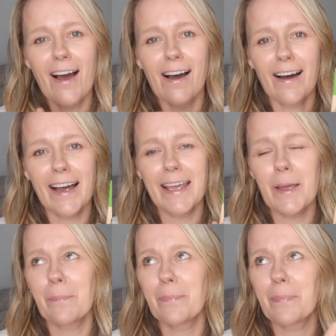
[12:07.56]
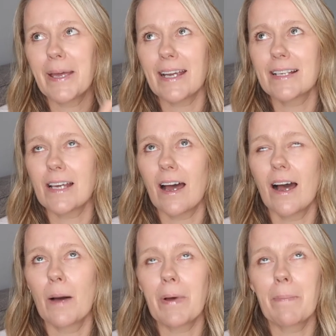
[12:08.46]
I picked
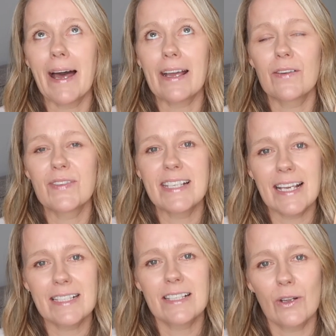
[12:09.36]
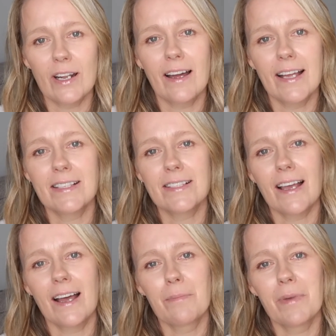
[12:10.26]
up a pack of 6 solar lights
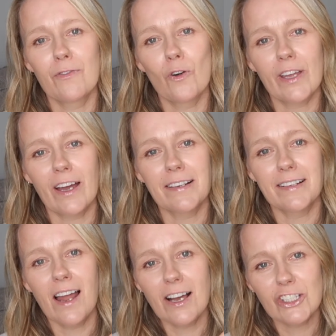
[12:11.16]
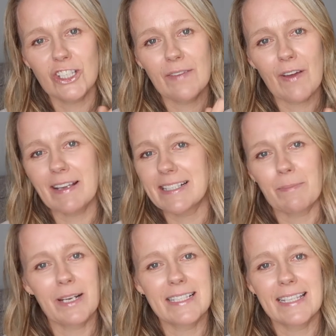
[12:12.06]
for the garden last year, very
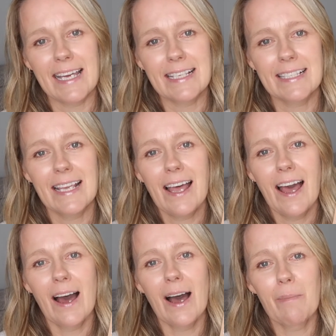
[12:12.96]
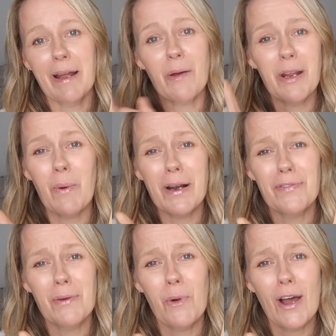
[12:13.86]
similar to this, and only one
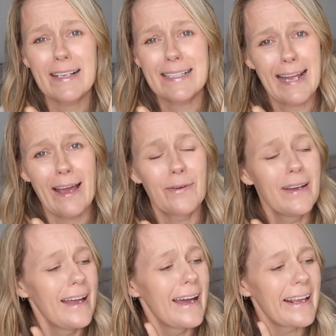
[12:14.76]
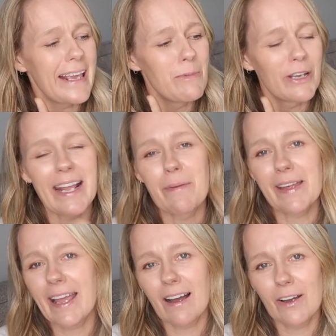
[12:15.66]
of them works now, and I keep looking at them
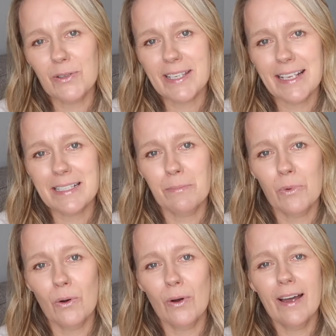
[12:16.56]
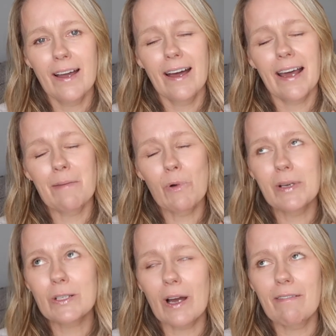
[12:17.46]
thinking I ought to get some more, and I'm
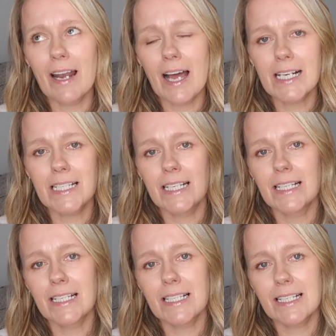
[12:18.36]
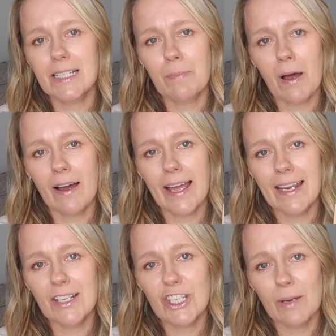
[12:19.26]
always quite reluctant to
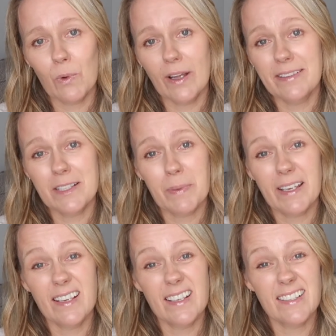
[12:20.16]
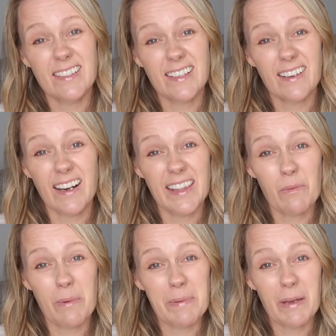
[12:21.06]
buy cheap ones because I kind of think,
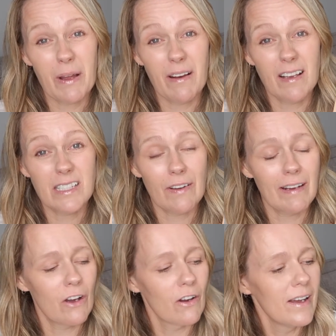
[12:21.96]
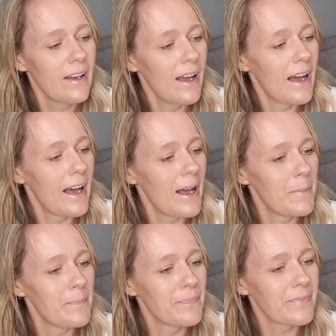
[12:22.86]
well, maybe they won't last very long,
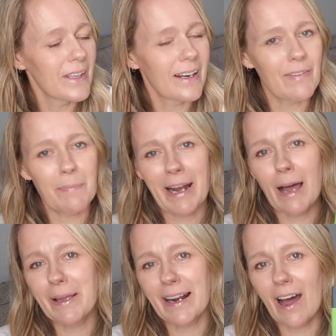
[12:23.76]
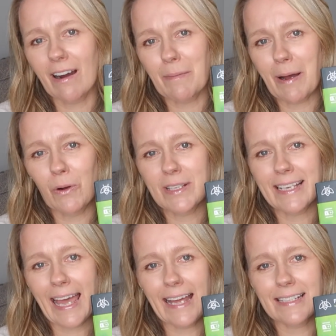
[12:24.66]
and I've been humming and hawing about what to
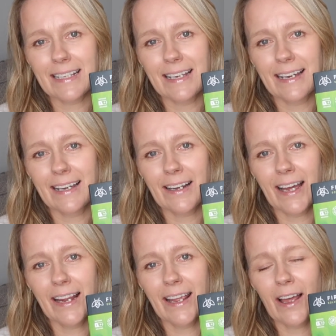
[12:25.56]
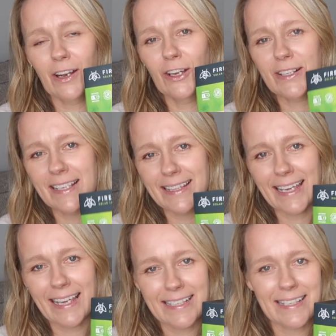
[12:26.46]
get, and I looked at
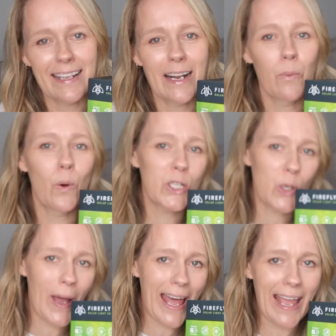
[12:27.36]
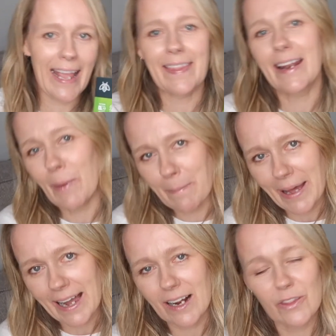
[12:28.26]
these and then I walked away, and then I went
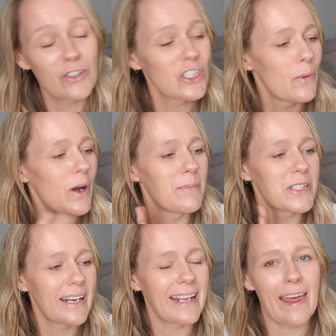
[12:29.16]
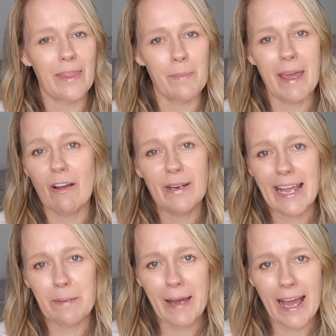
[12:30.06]
back and I thought, do you know what, I'm just going to get them. They're only
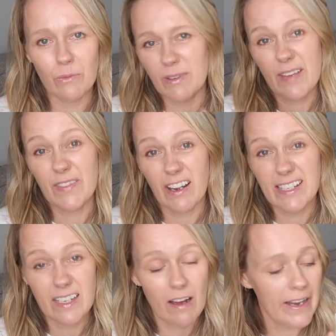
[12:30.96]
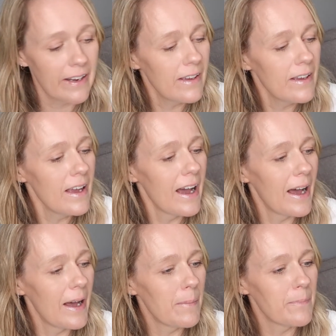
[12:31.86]
£8 or $7.99,
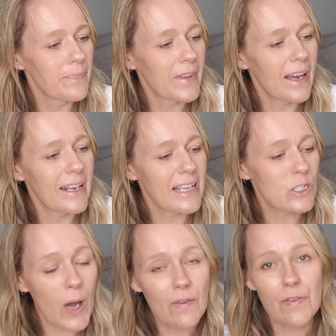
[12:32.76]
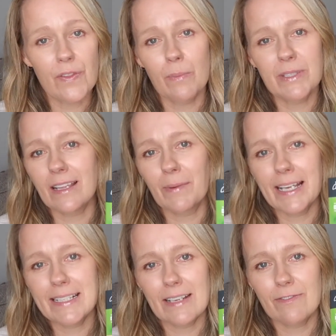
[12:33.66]
and there's 12 of them, so they will
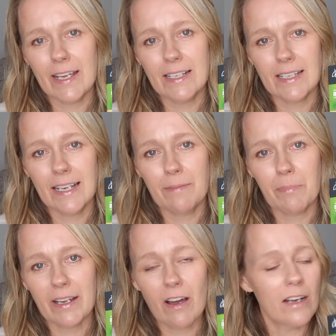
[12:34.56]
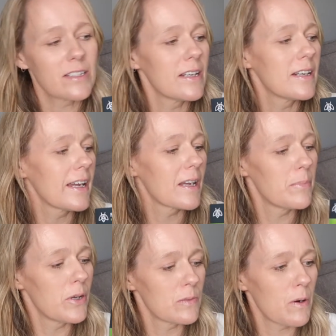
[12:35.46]
easily fit in my garden. I can
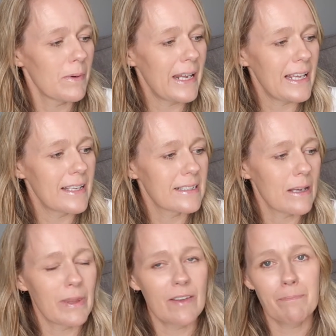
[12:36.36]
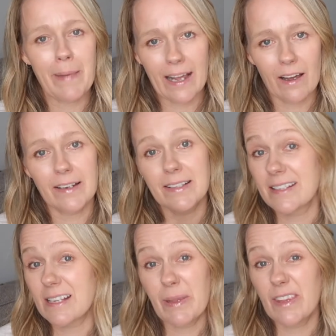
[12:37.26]
put probably some in the back garden
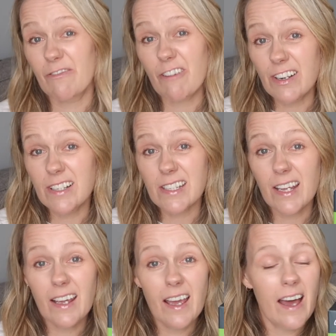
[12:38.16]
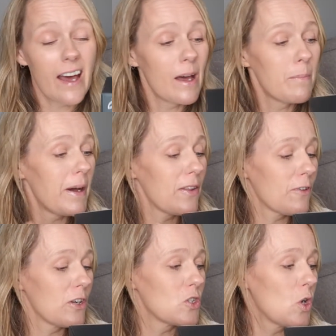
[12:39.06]
and some in the front, by the
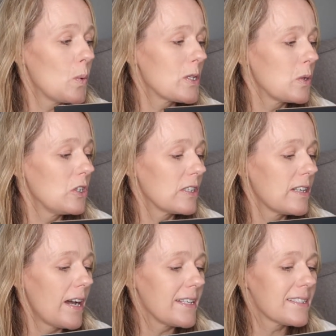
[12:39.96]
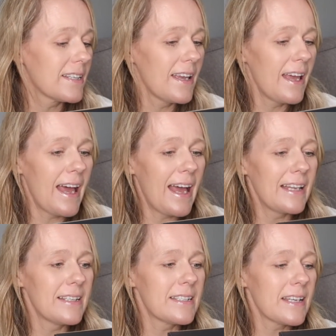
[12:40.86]
front door, which will look nice,
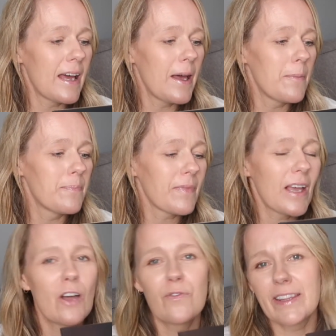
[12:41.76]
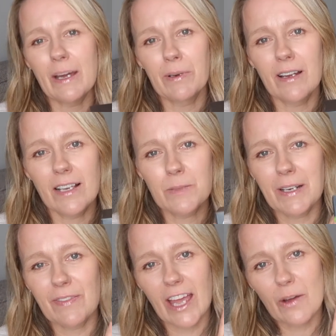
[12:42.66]
and hopefully they will last. But
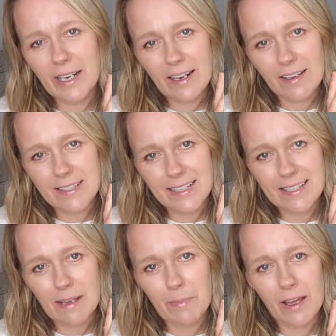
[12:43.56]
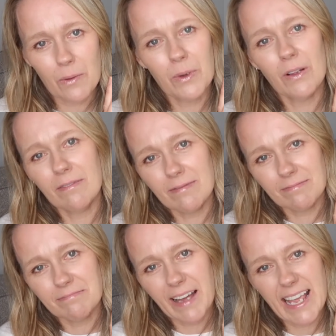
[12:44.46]
if they only last this summer, well,
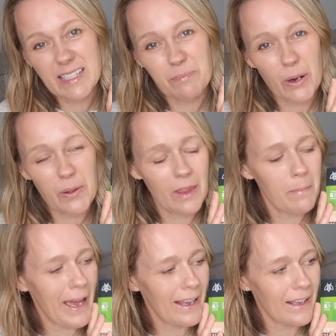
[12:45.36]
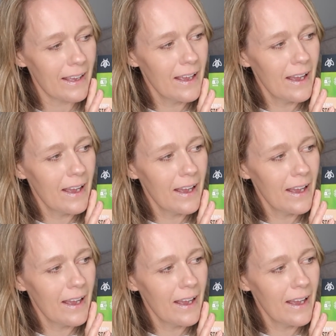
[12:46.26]
I hasn't broken the bank.